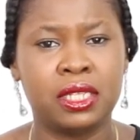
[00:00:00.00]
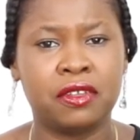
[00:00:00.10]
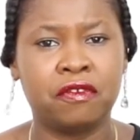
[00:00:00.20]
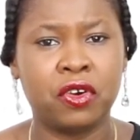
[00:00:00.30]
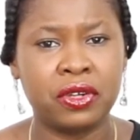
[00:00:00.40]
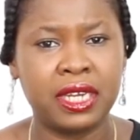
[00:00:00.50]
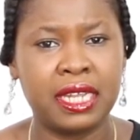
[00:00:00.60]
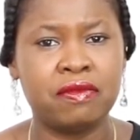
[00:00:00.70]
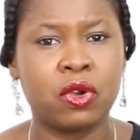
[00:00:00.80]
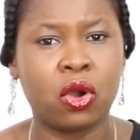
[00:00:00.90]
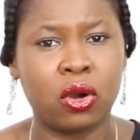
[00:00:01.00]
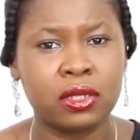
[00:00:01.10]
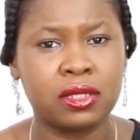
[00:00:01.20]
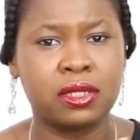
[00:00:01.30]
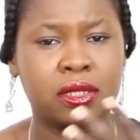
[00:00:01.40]
It's a 400 level
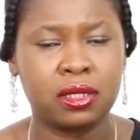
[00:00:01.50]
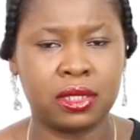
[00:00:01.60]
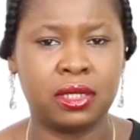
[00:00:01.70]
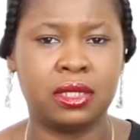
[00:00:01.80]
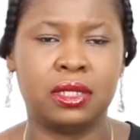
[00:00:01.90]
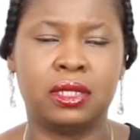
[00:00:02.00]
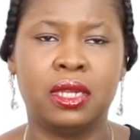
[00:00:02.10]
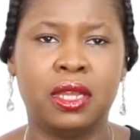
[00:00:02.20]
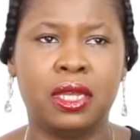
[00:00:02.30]
course in